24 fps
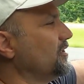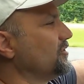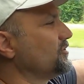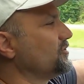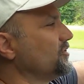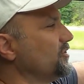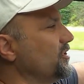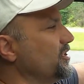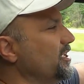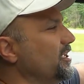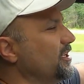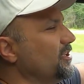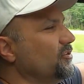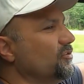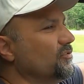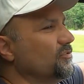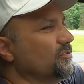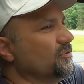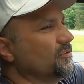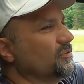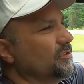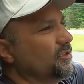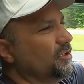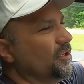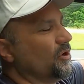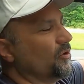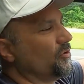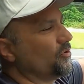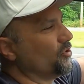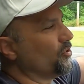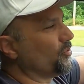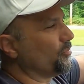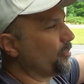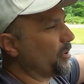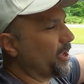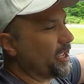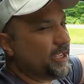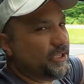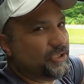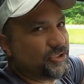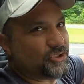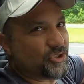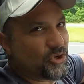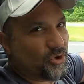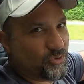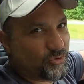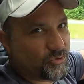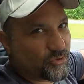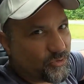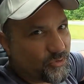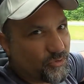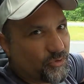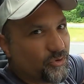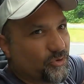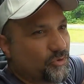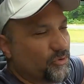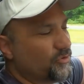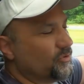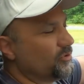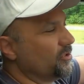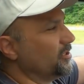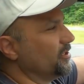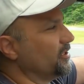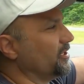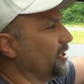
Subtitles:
so then your paint shows through.